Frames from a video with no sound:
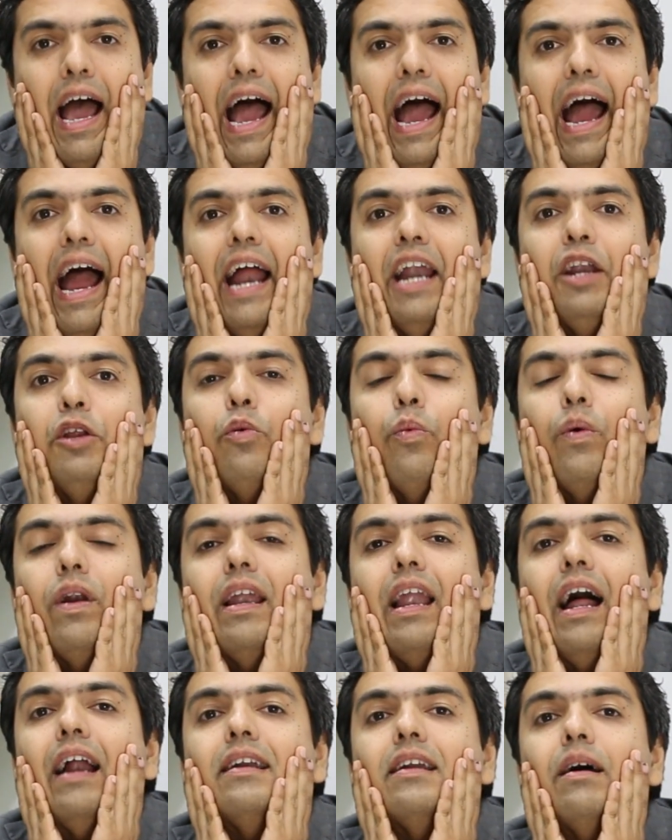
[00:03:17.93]
And you
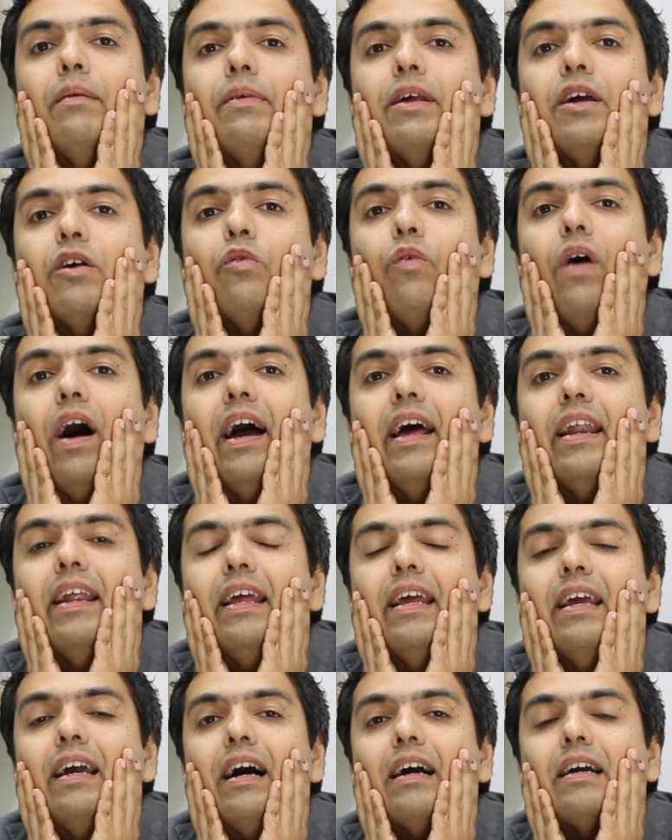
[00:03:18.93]
will end up
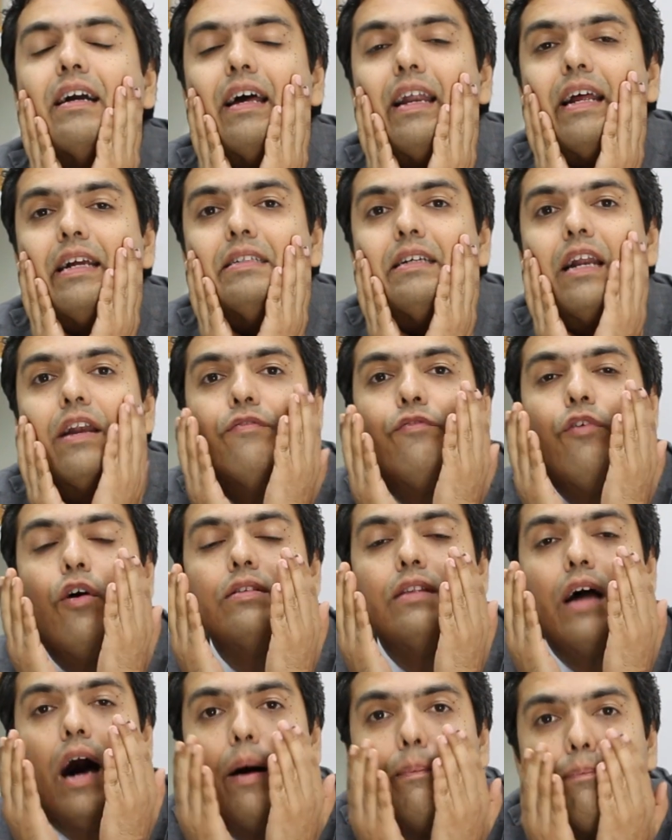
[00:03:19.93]
requiring a correction
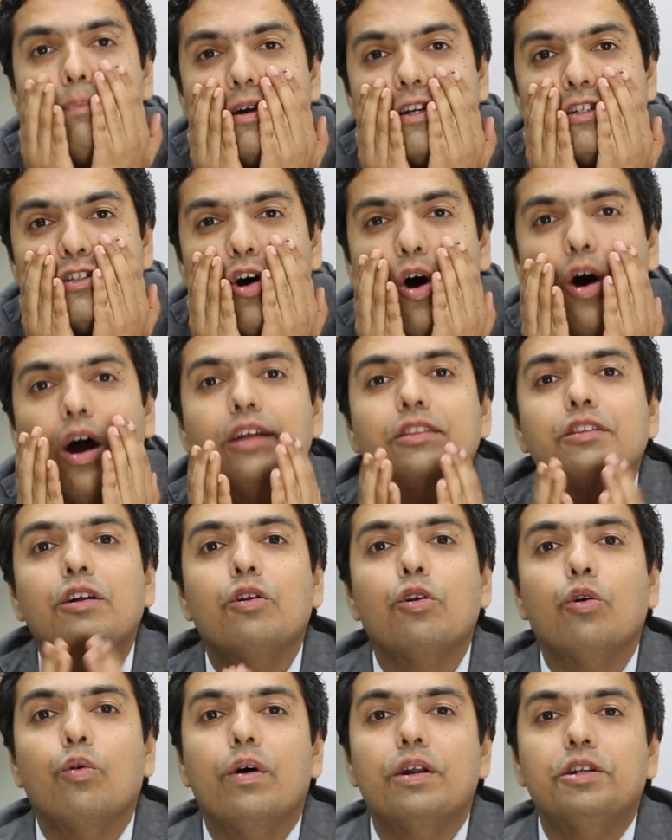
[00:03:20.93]
for the upper jaw and the
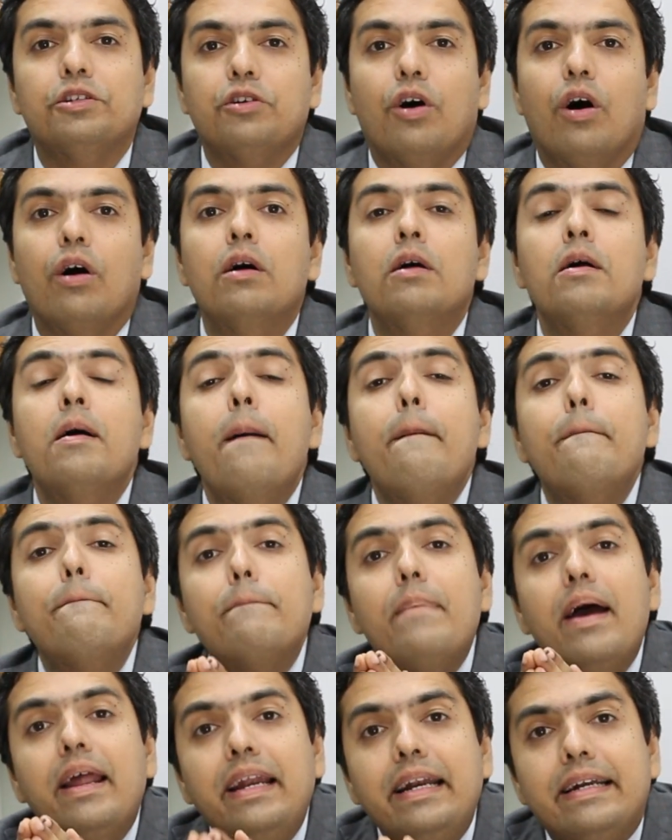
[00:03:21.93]
lower jaw.
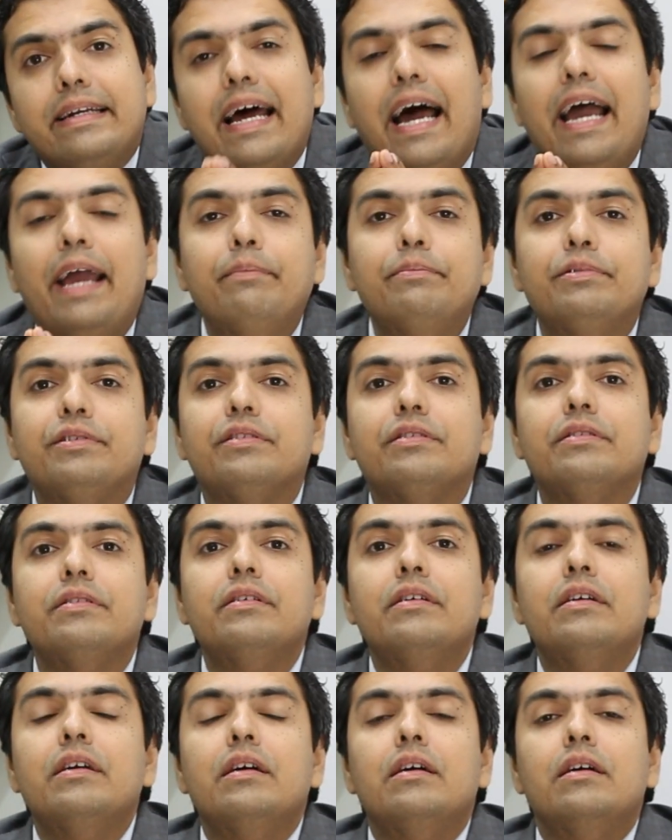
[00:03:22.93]
Many
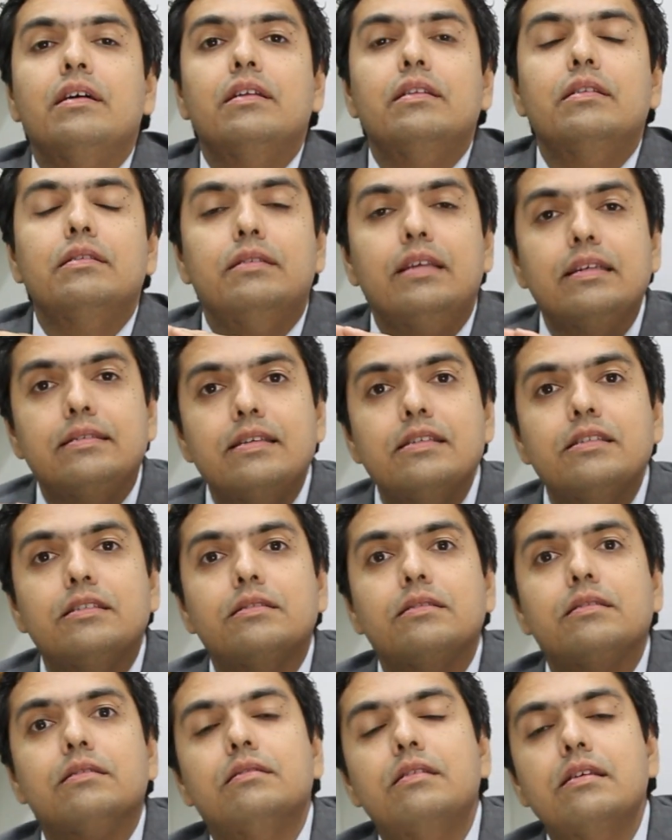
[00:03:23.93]
times, this
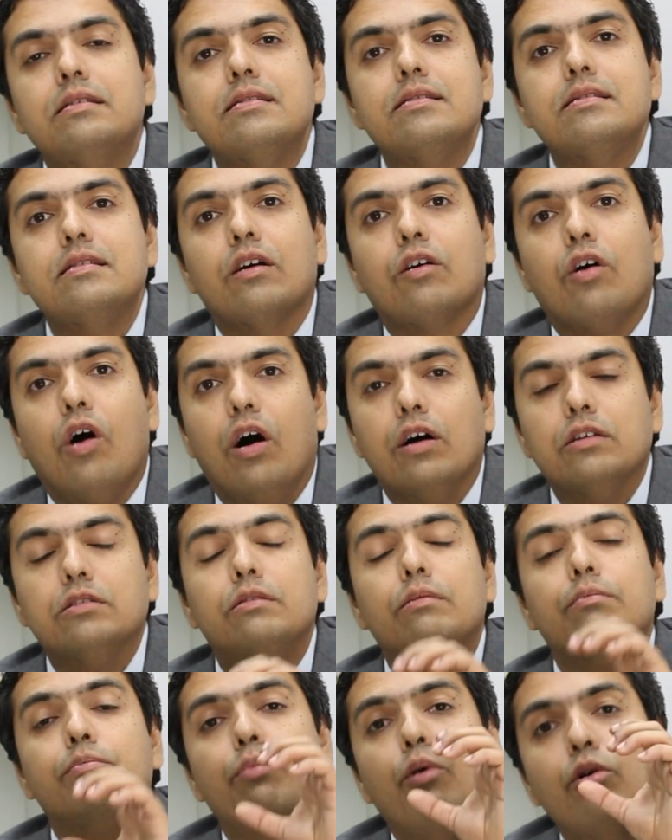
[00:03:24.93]
is the
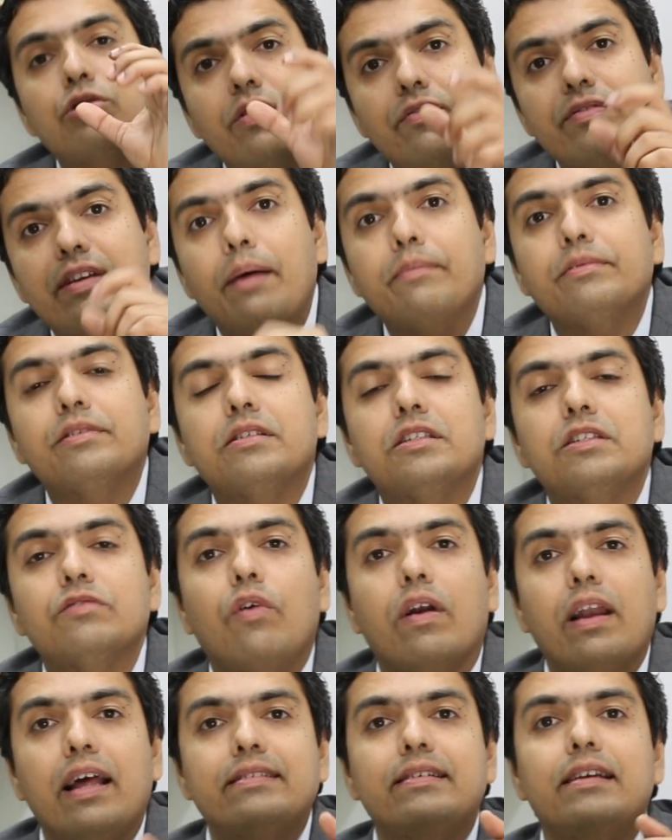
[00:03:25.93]
cause. Most of the time, this is
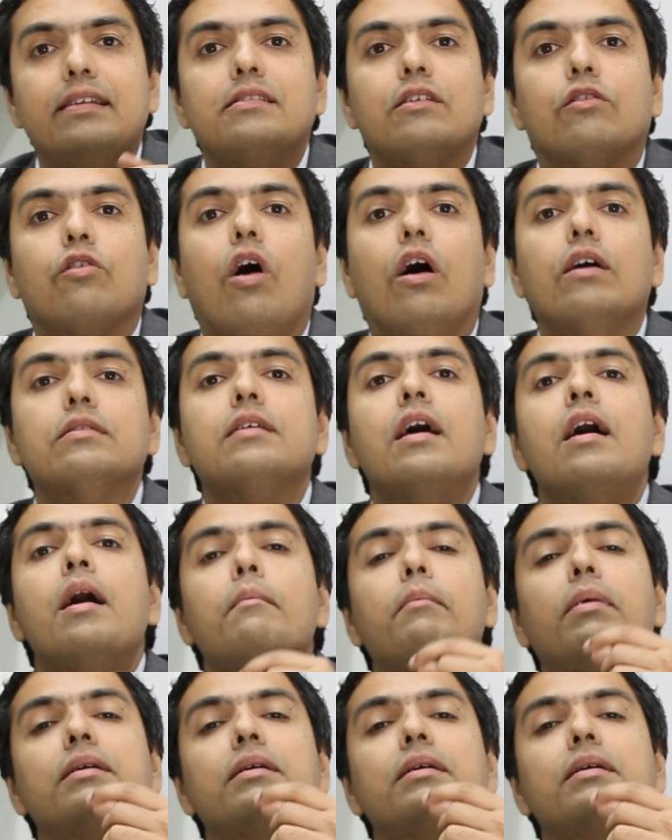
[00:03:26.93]
what I said is the cause.